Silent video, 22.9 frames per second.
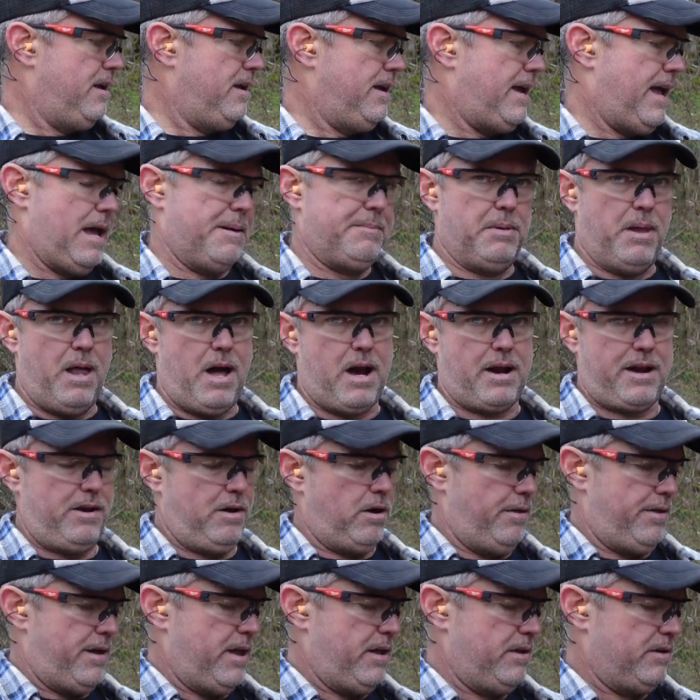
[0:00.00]
M-lock and
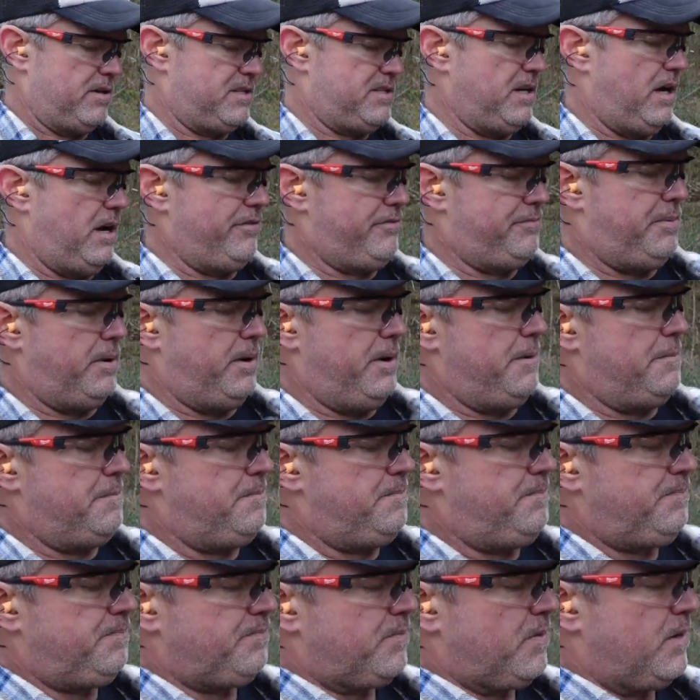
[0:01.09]
all that other stuff. But
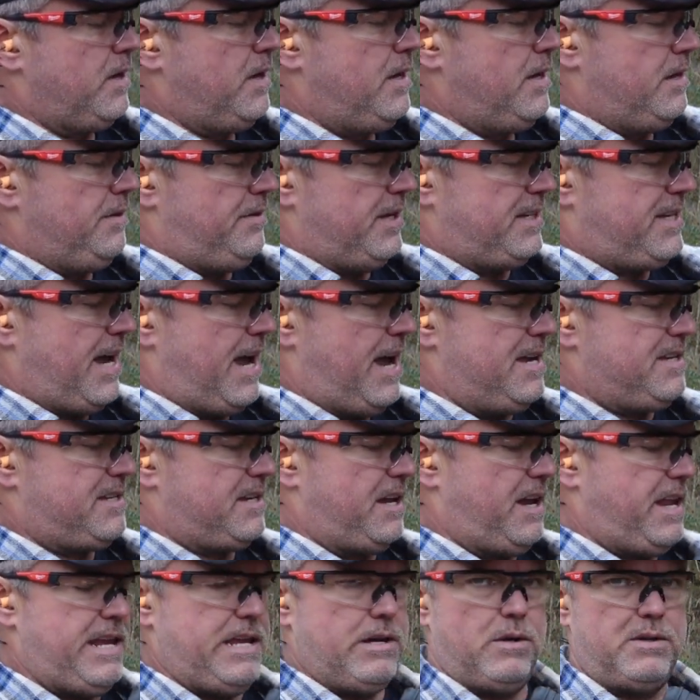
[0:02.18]
this has an
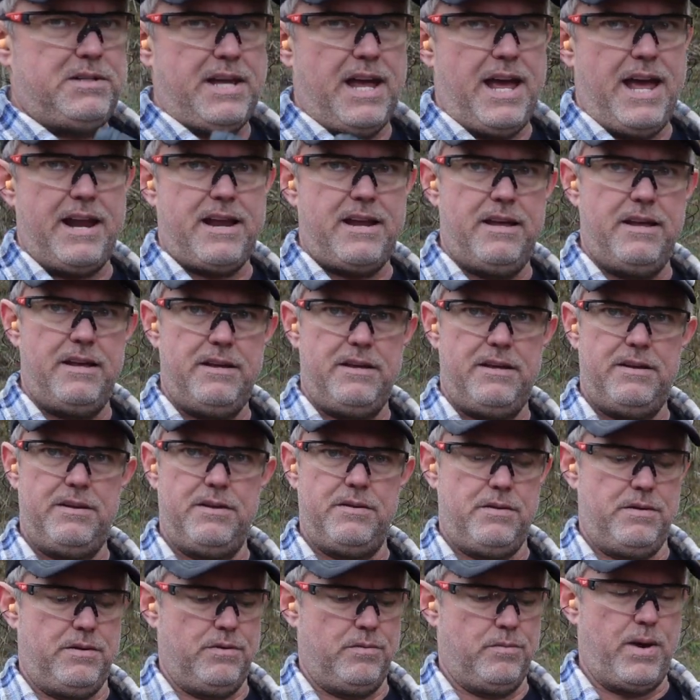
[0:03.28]
EOTech
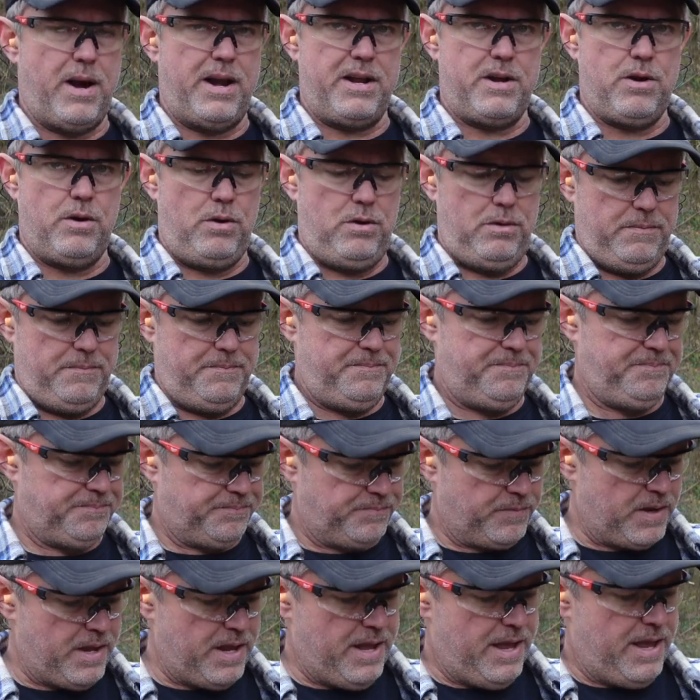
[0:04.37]
reticle,
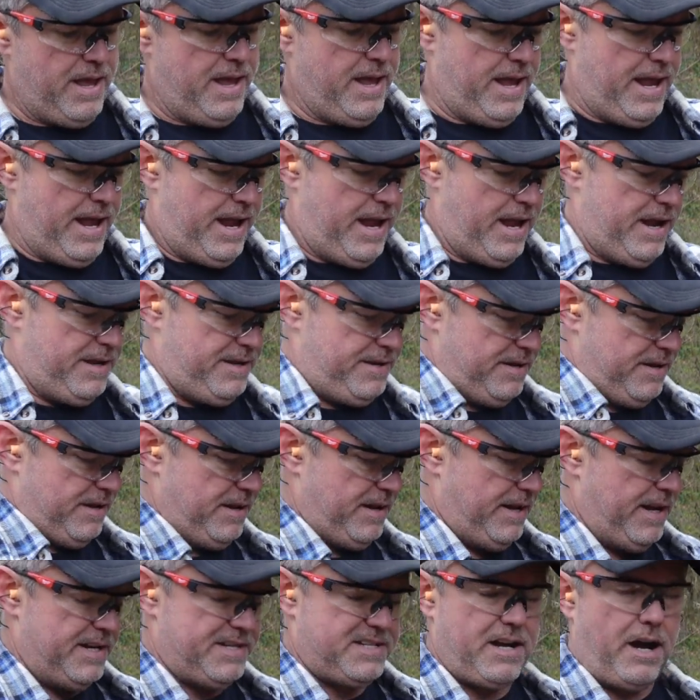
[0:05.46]
and
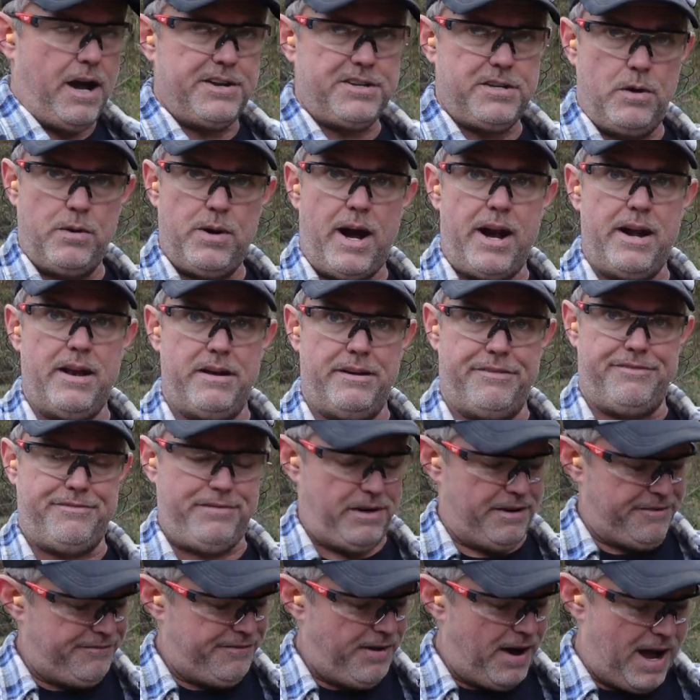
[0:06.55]
it's also got a
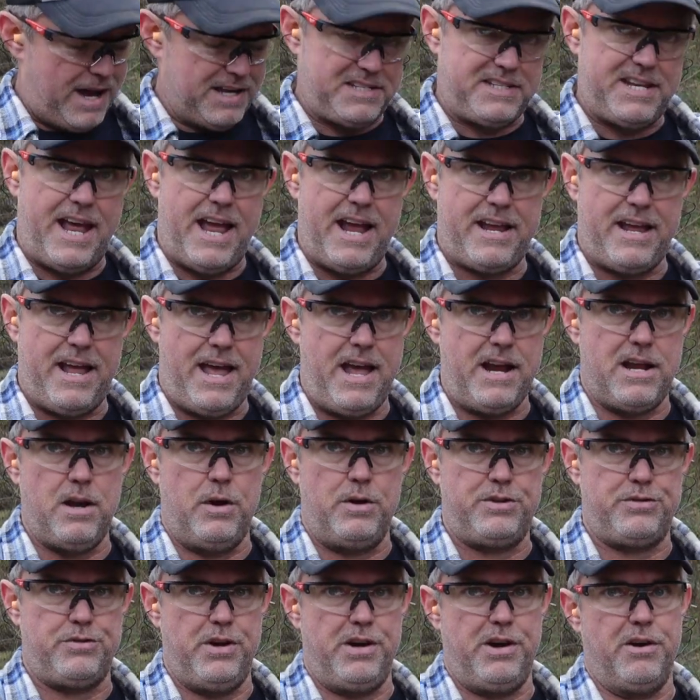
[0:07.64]
Fostech Echo
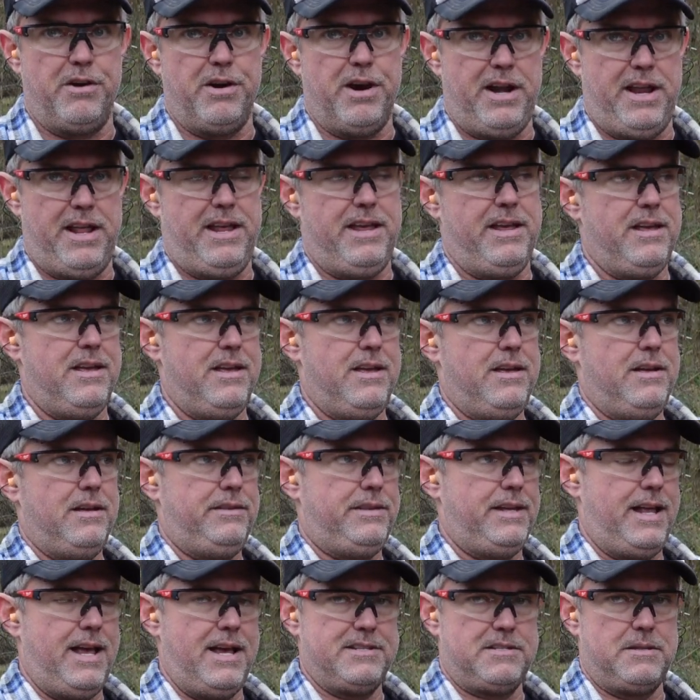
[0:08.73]
trigger in it
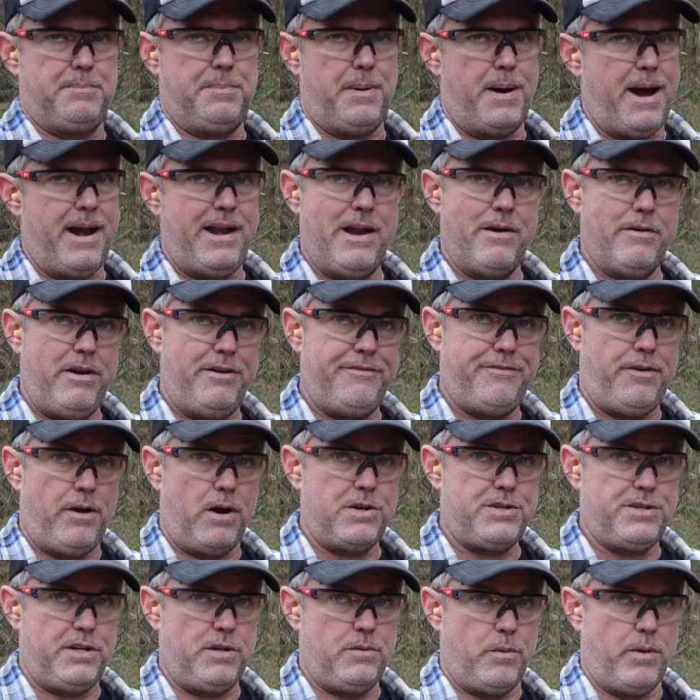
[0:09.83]
that has the binary
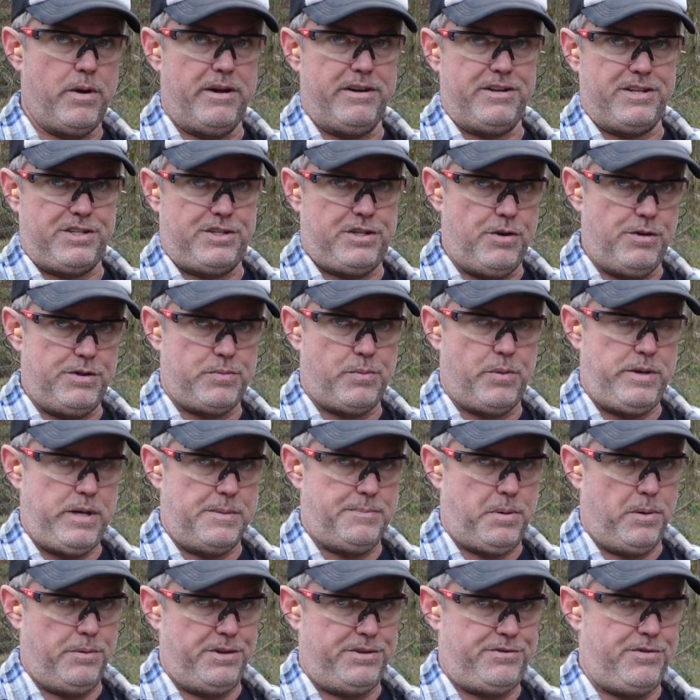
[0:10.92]
function where it shoots when you
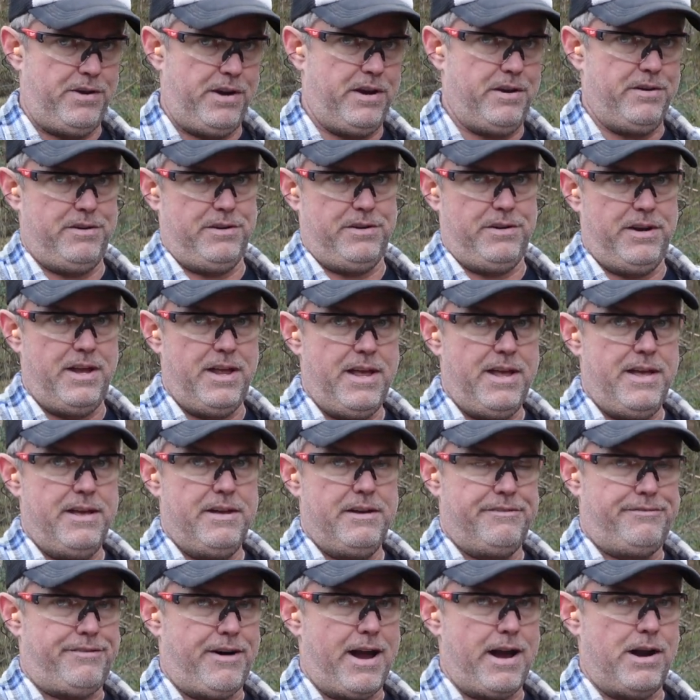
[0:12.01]
pull the trigger and
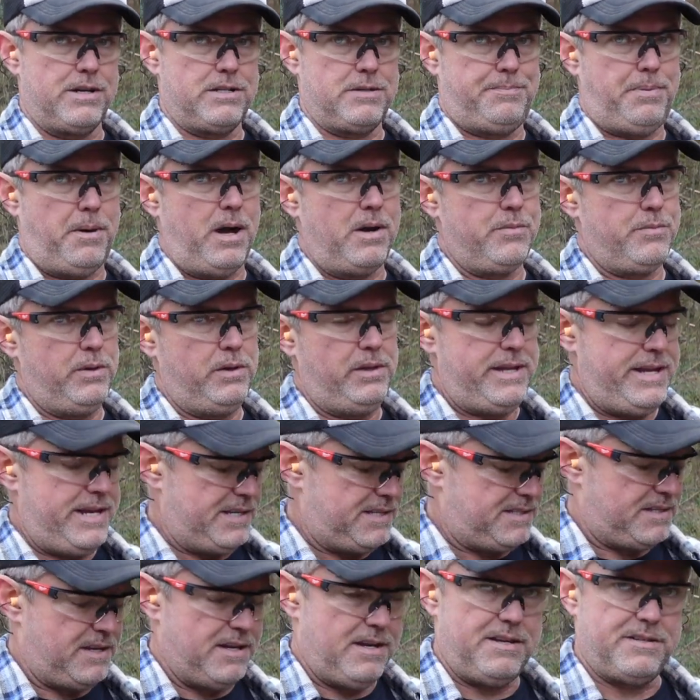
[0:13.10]
fires upon
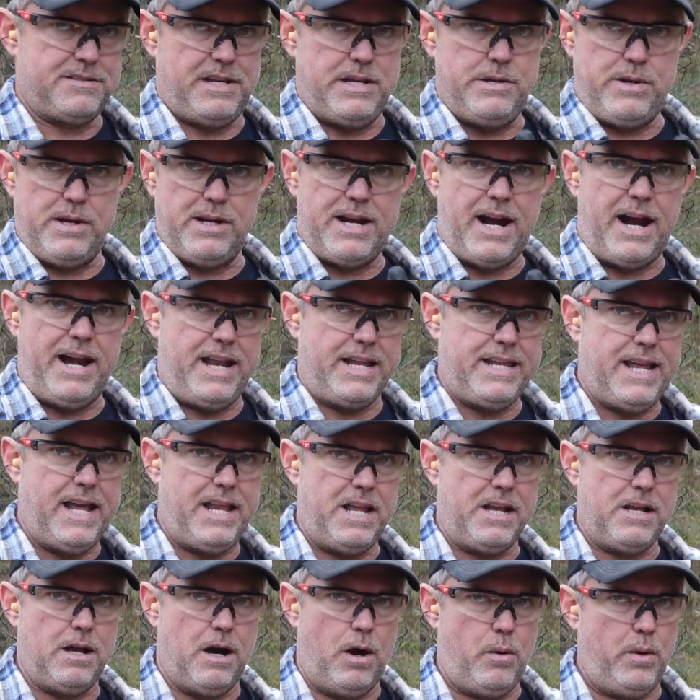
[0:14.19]
release. So you can kind of get
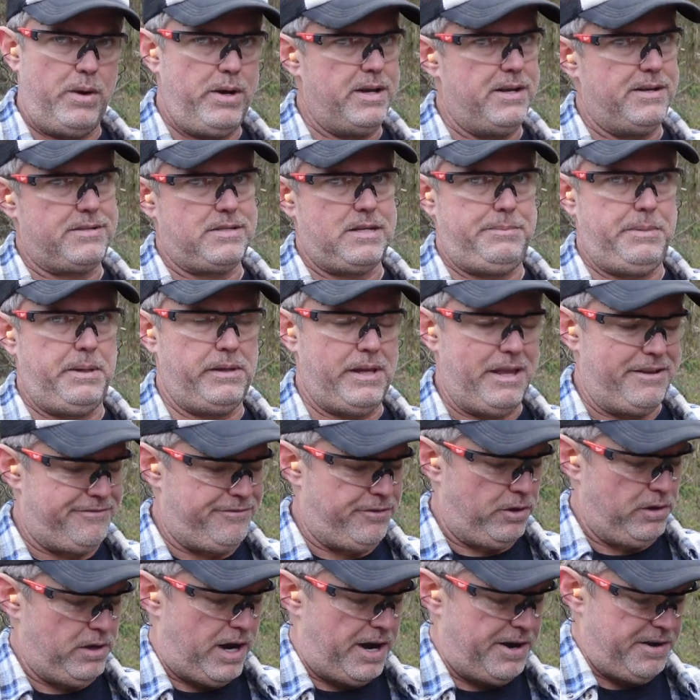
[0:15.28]
it going and simulate
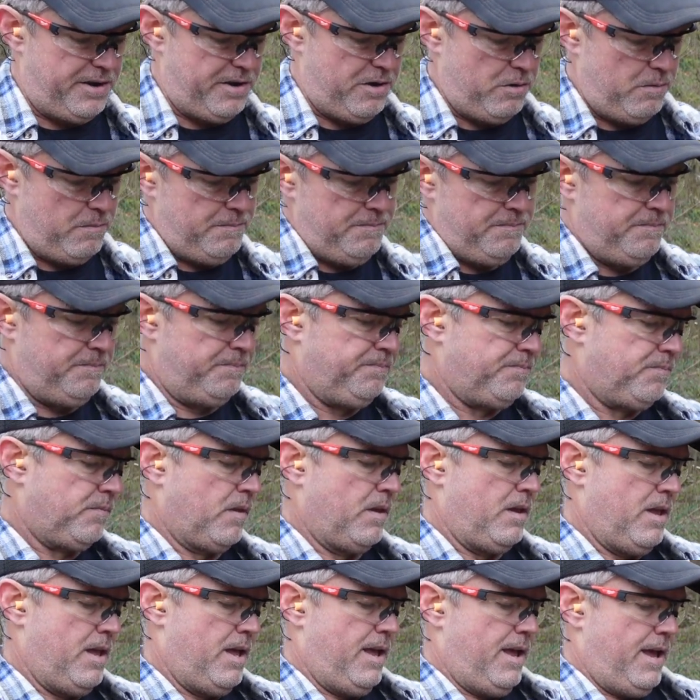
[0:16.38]
full auto.
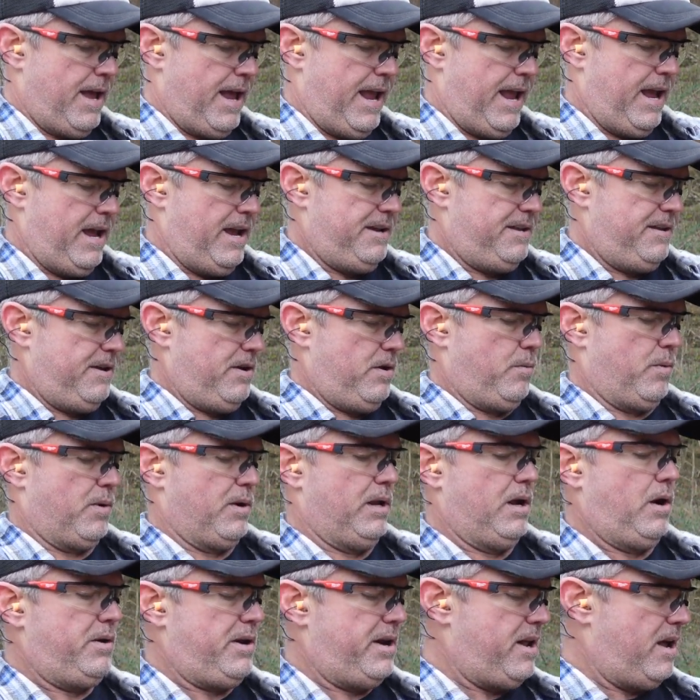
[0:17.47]
And we're
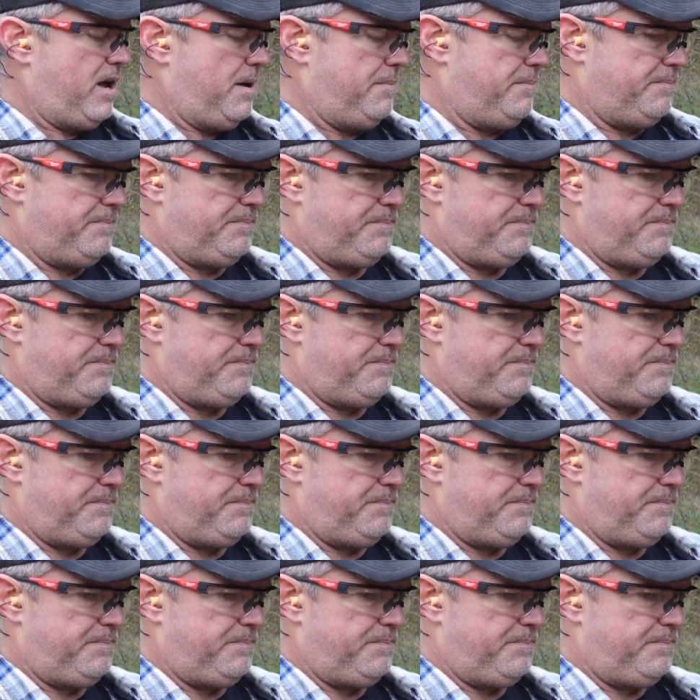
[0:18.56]
loaded up